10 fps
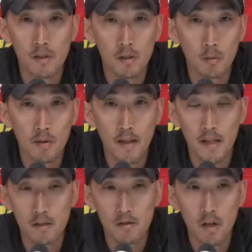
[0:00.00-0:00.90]
dealing with
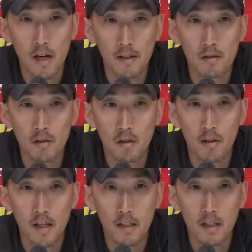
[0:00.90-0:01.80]
that stress, all
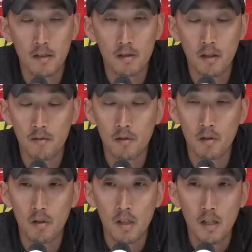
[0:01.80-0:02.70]
that kind of stuff.
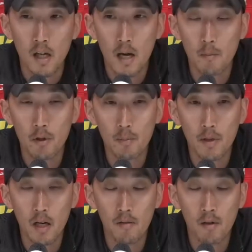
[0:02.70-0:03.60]
So I'm really
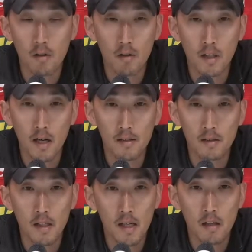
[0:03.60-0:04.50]
proud of all our guys
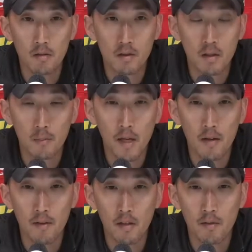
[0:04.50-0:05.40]
and gals, how
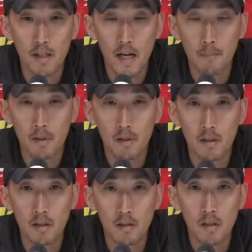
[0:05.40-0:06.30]
they've
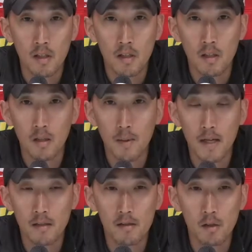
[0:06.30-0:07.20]
adapted and
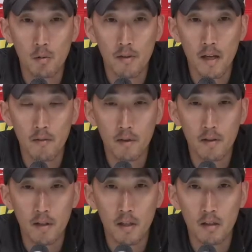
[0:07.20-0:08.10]
had to deal with
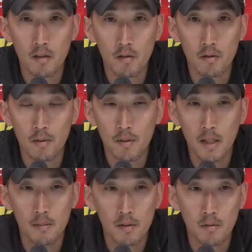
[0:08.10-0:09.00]
everything. You know,
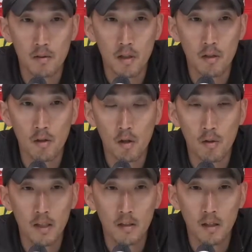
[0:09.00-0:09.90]
sometimes it was
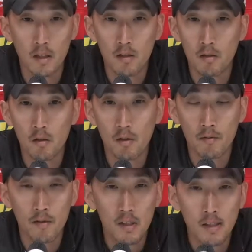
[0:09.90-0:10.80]
unknowing, like, you know, if,